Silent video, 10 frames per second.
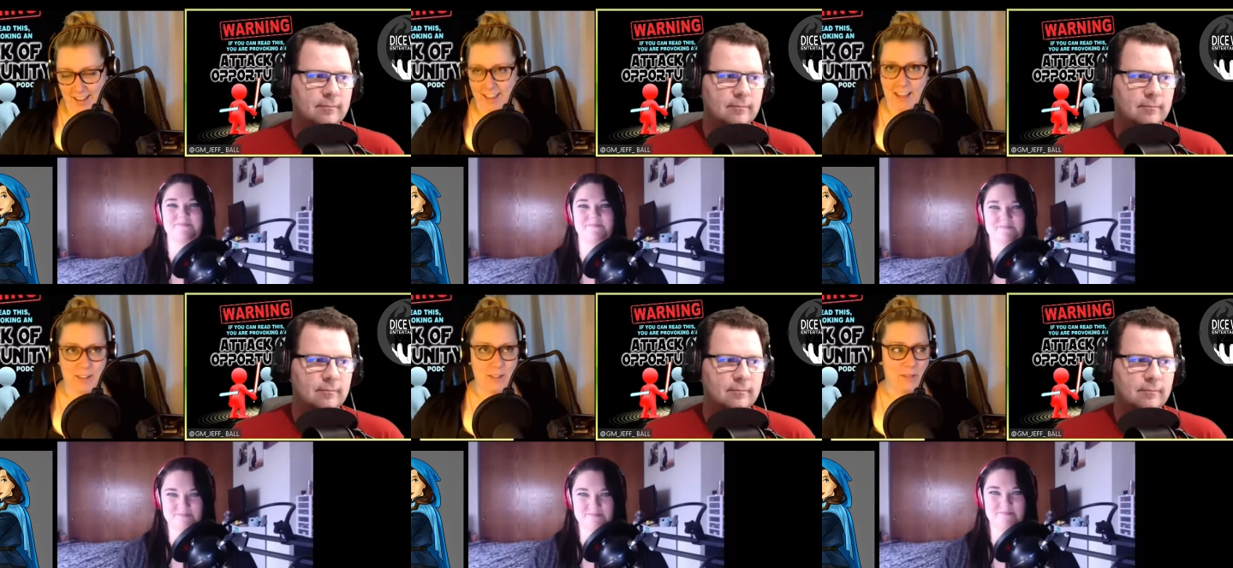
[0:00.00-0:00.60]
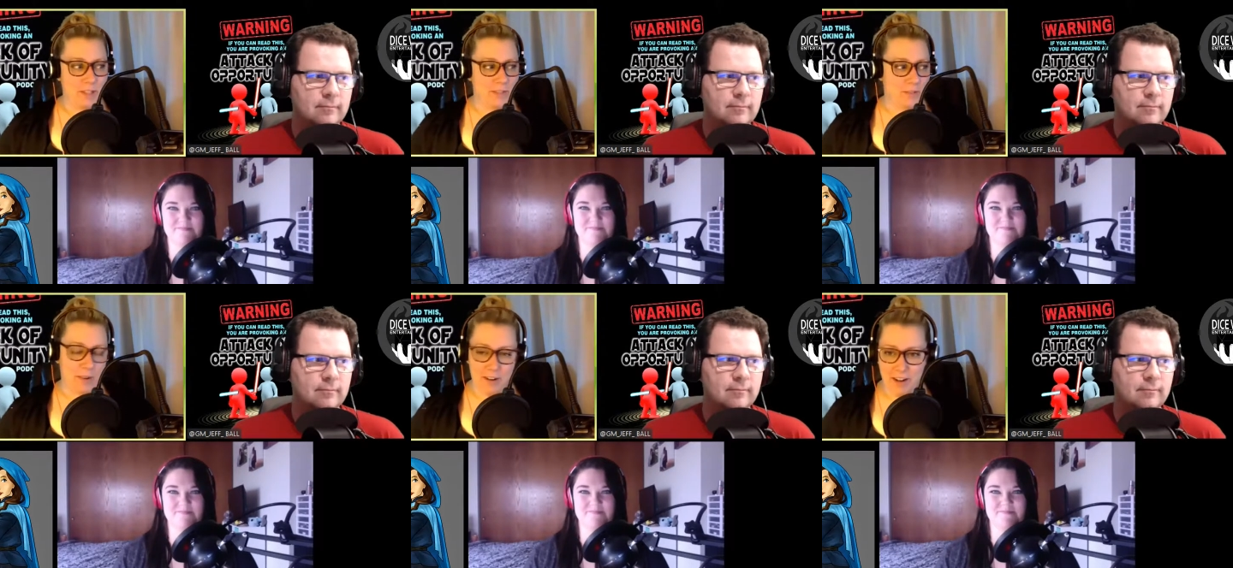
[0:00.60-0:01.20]
Speaker 1: thanks so much
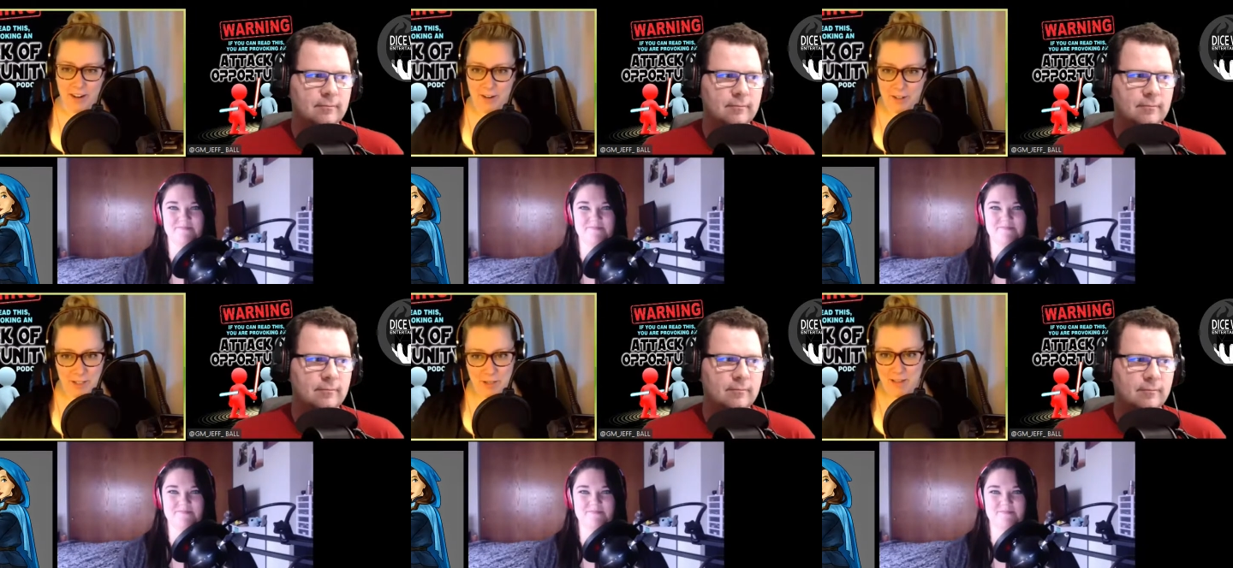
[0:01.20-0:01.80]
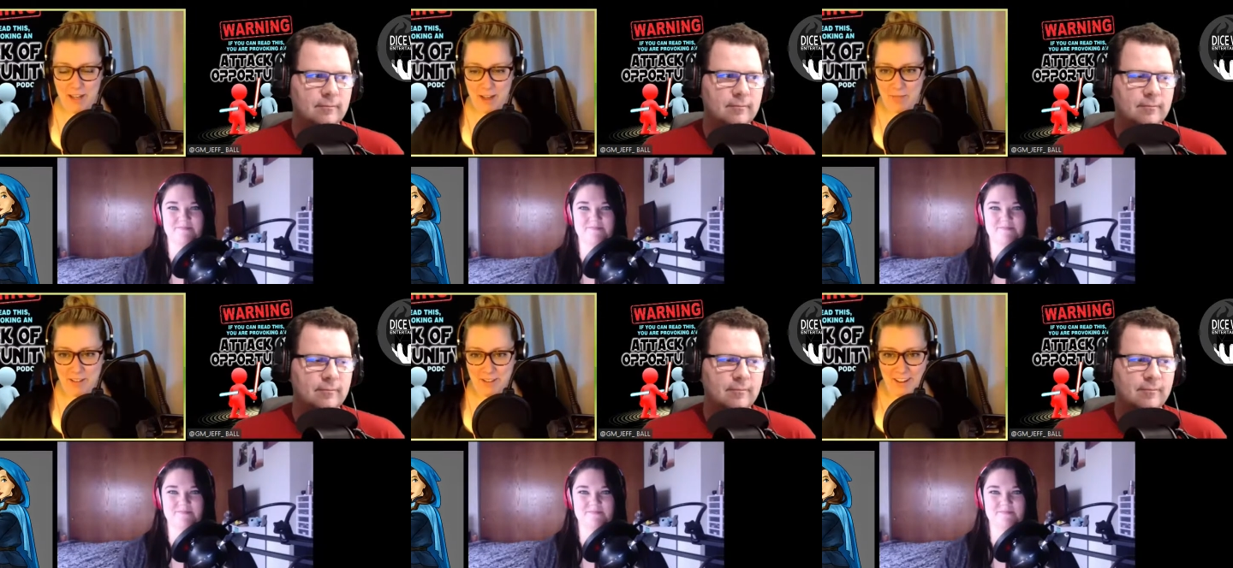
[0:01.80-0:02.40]
for encouraging me to come
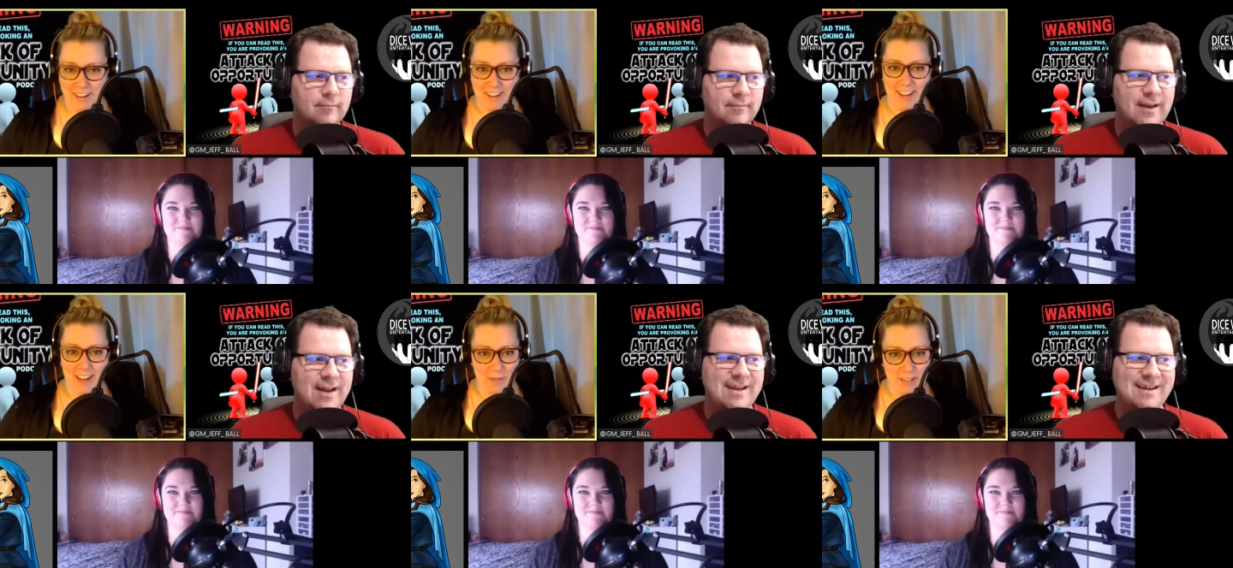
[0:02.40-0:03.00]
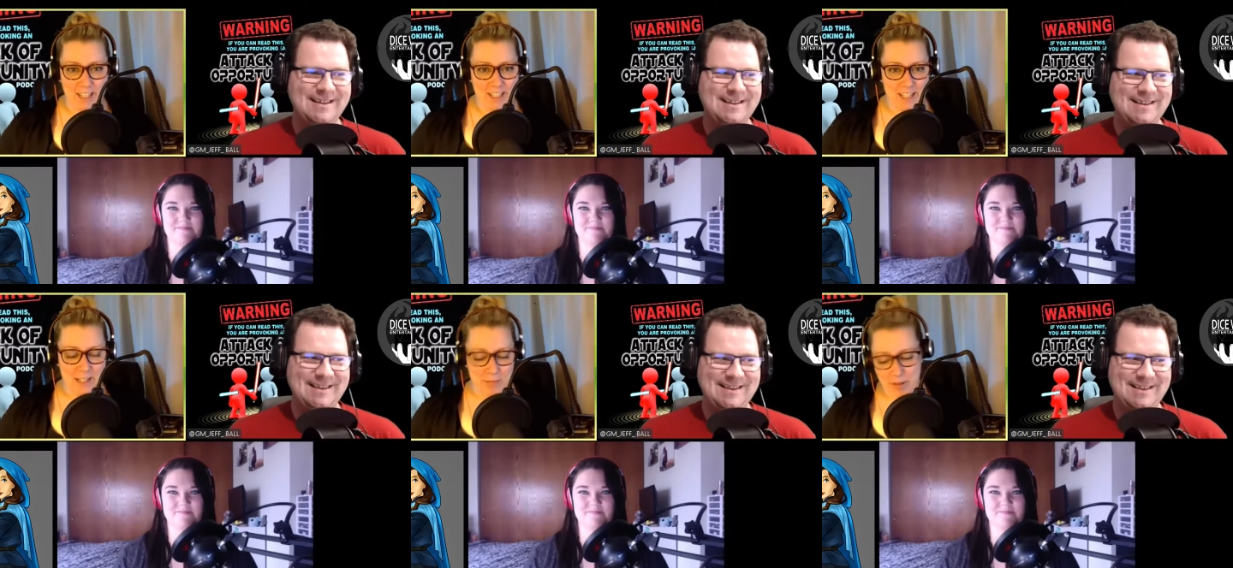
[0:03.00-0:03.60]
along. I'm really excited
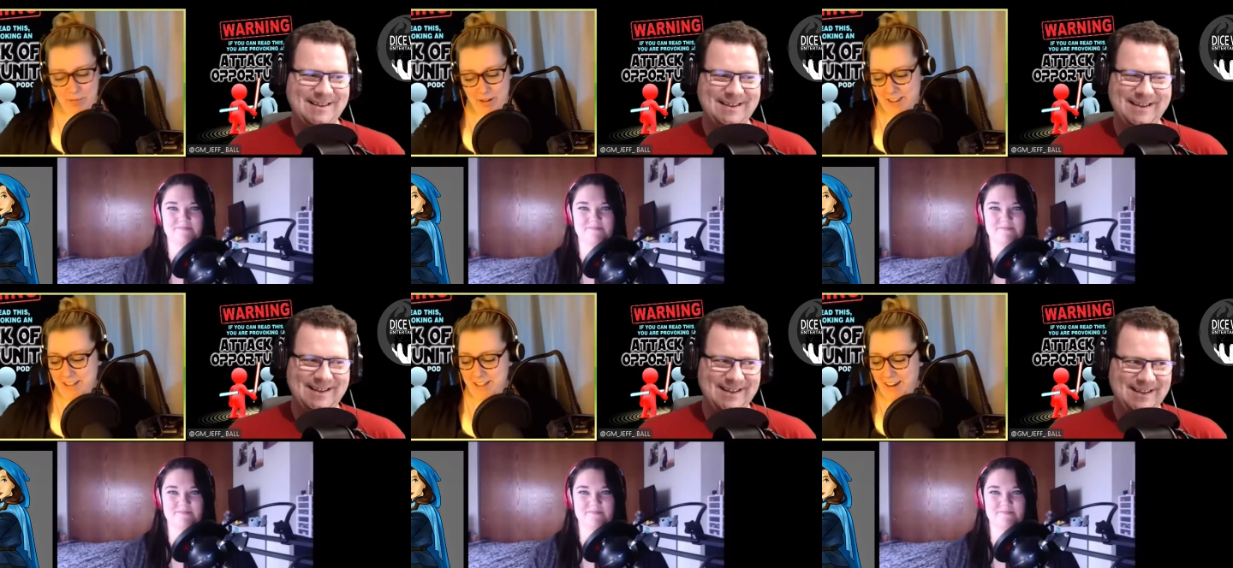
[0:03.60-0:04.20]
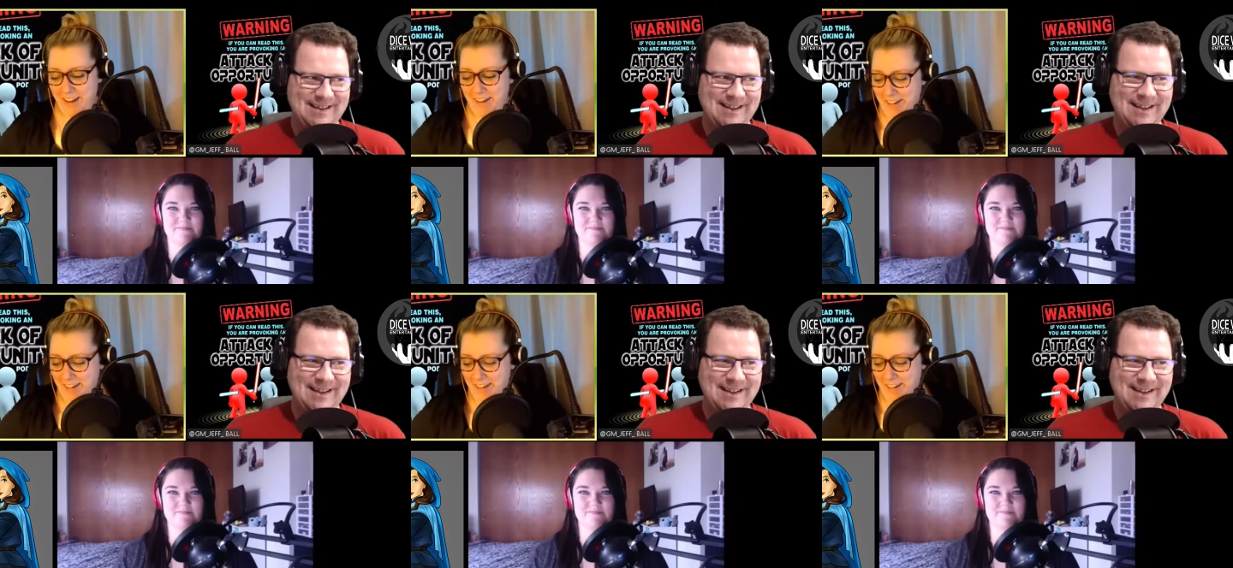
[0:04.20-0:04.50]
to be a part of this today.